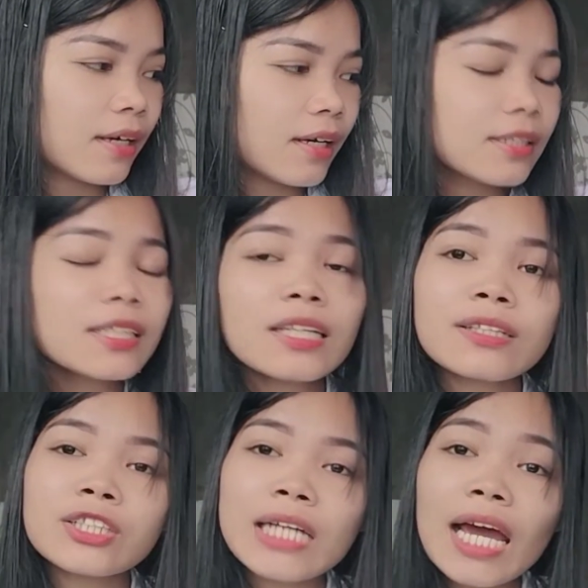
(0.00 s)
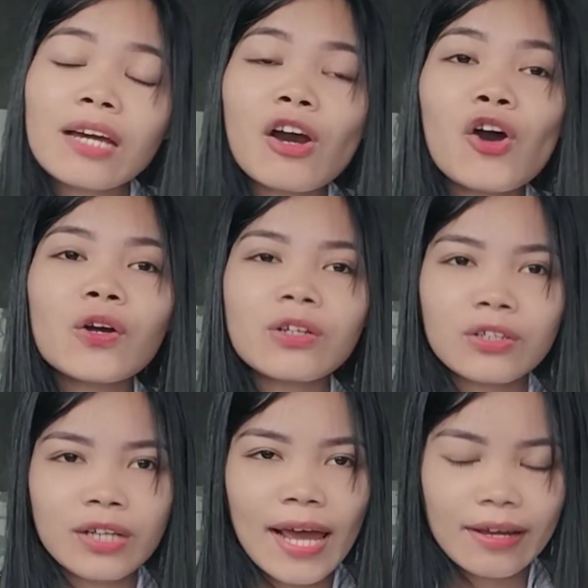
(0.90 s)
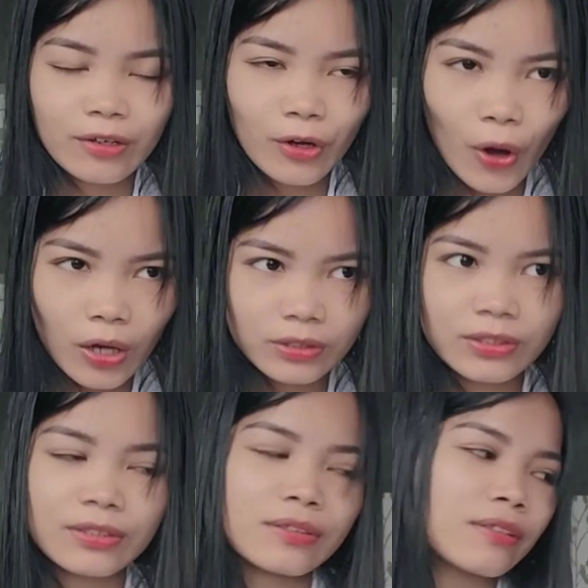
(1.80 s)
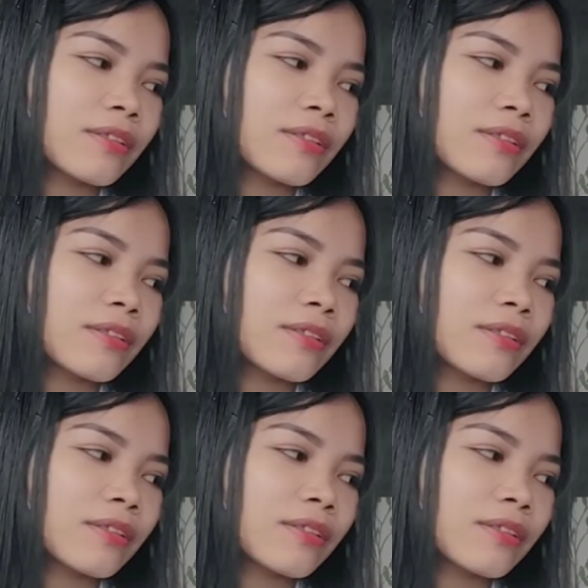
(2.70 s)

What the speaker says: Is it check or cross?